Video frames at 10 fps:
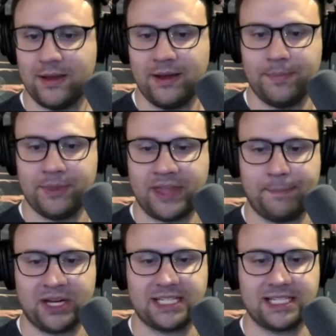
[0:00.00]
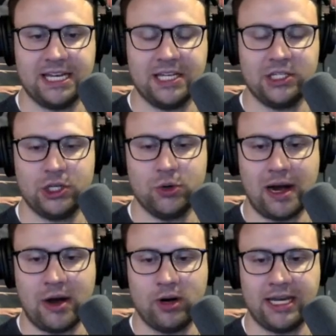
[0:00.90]
But that brings us into
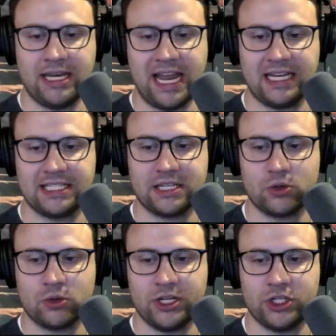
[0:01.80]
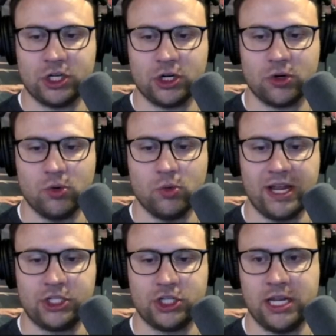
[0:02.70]
our next creature,
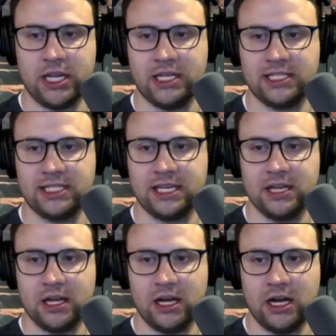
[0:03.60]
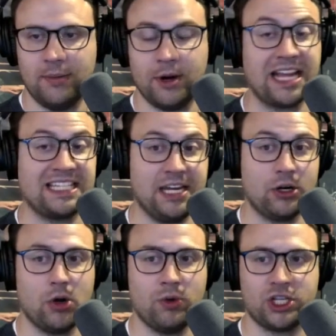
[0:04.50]
which is our next
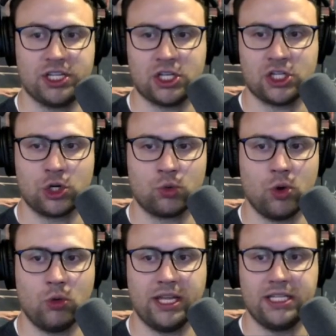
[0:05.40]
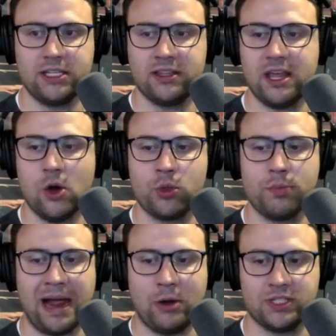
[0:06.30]
hero, which is Sir Roland, the
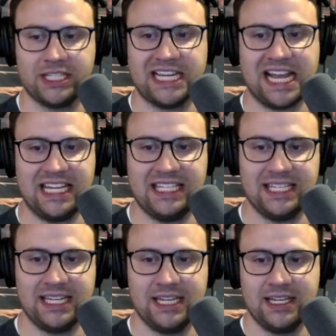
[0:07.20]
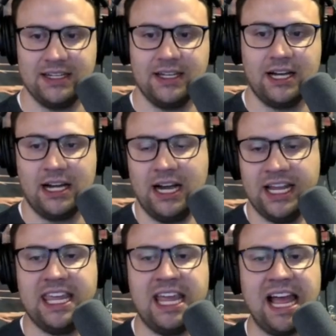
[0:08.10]
Oathbound Knight.
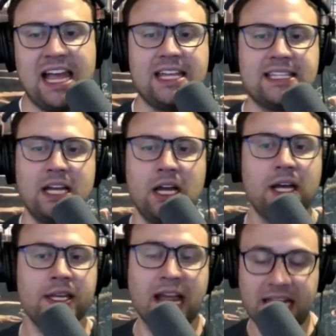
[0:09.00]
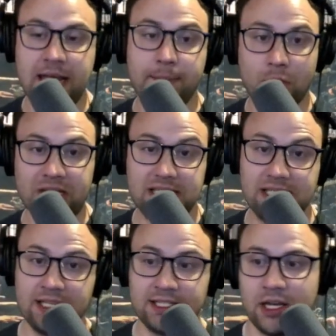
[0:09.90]
He has 90 hit points,
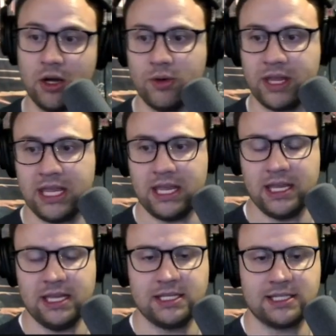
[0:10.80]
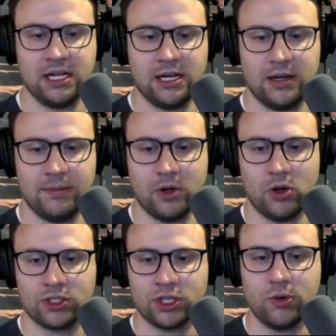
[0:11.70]
and so he is
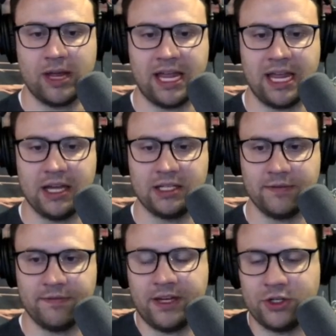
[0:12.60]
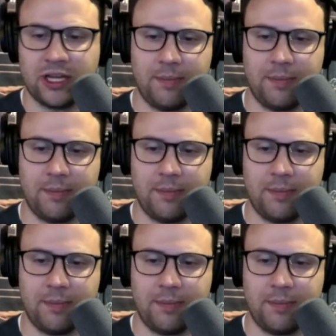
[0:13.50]
also a defender type.